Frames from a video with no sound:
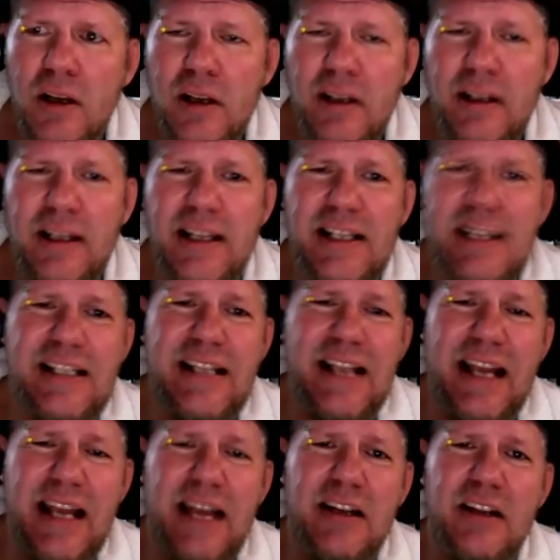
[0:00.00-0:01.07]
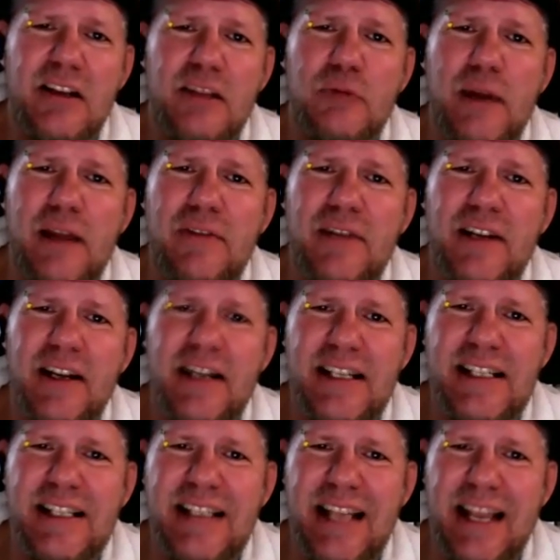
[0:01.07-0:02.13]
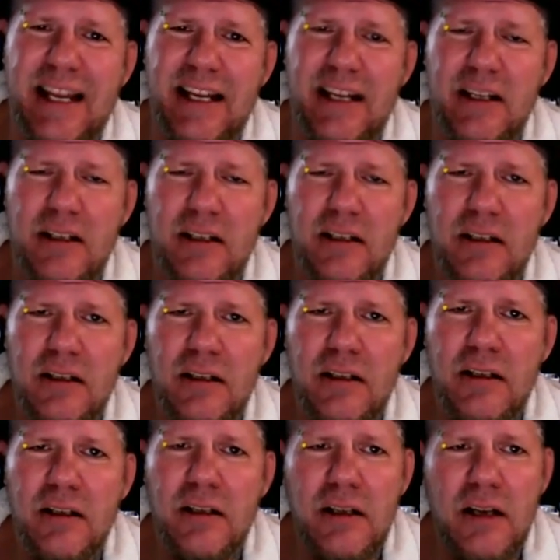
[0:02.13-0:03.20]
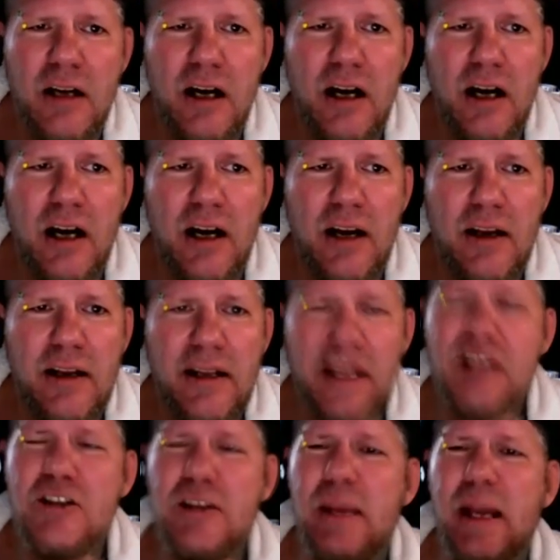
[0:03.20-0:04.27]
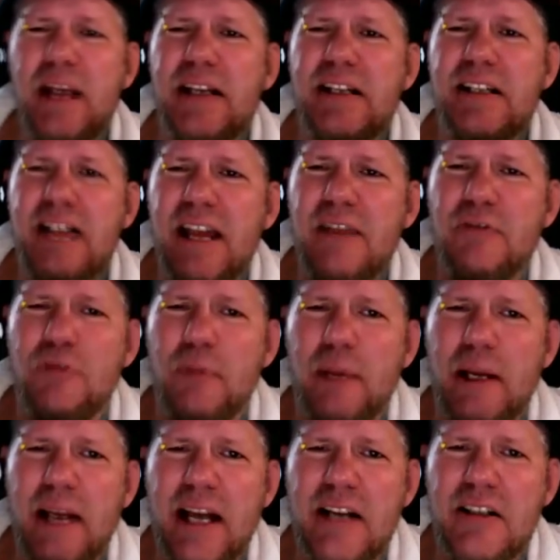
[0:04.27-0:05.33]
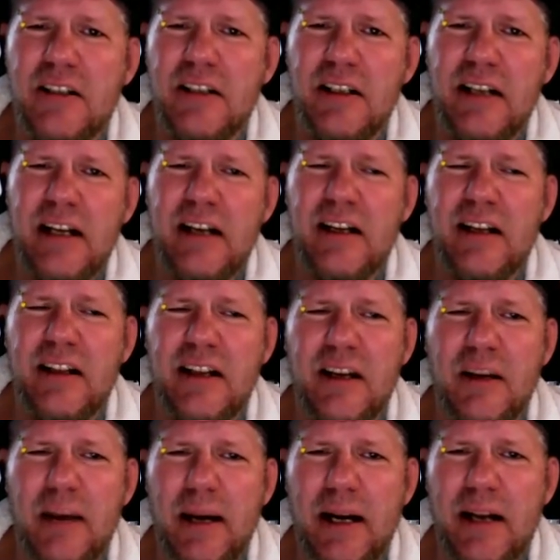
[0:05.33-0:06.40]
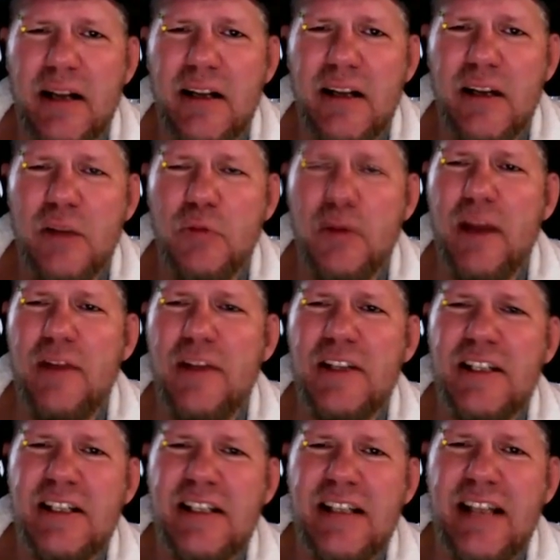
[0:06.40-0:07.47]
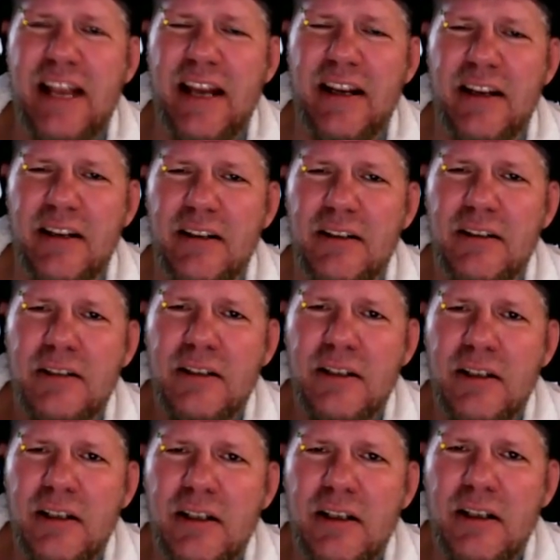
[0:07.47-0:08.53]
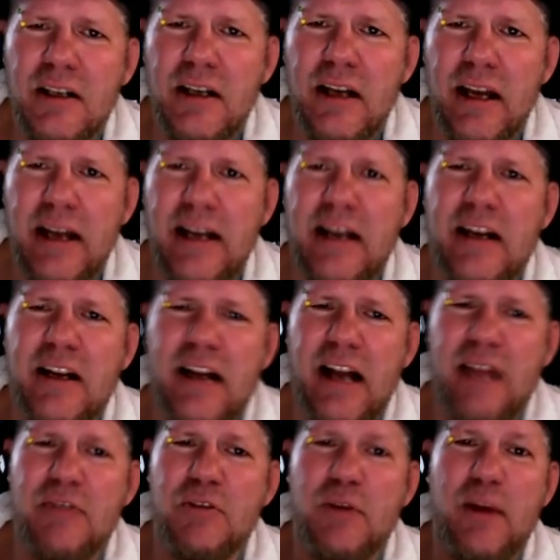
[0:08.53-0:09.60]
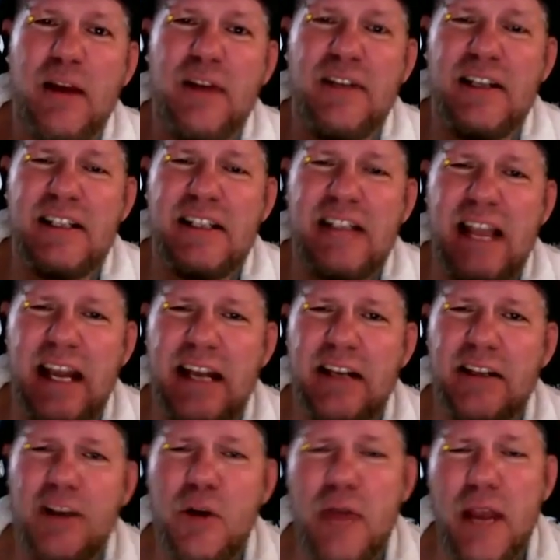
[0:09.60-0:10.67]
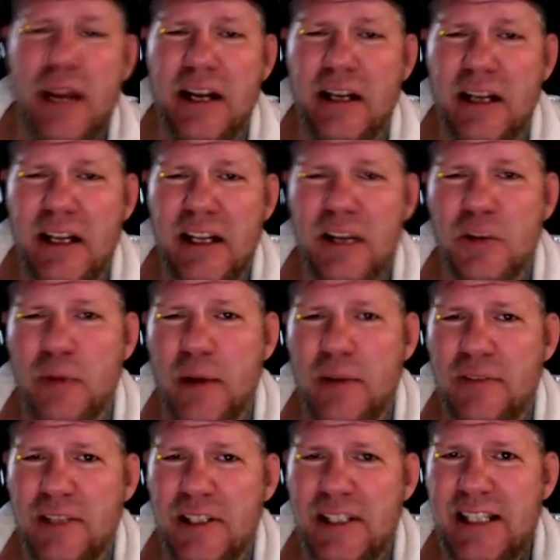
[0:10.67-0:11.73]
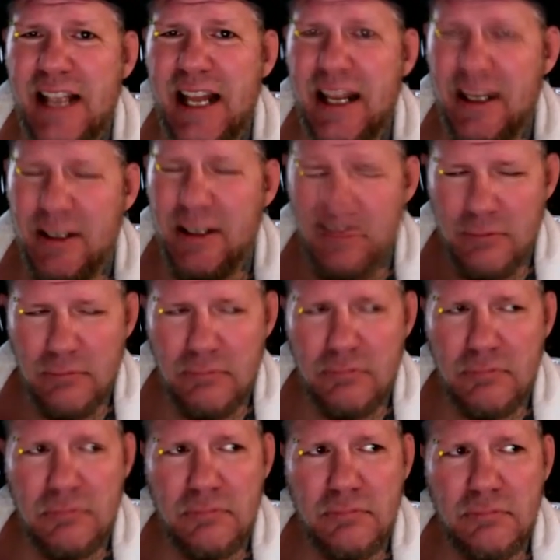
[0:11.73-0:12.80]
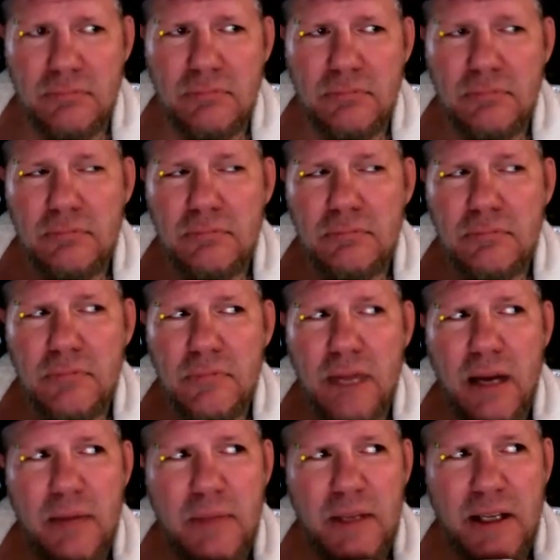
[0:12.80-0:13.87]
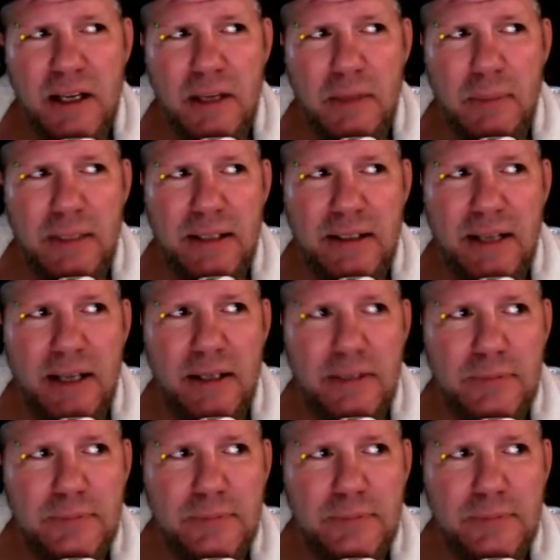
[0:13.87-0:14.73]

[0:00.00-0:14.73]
The estate, the Raven estate. They should make a state for me, actually, now that I think about it. The Raven State. And it could have the Raven estate located in the Raven State. I'm thinking about that.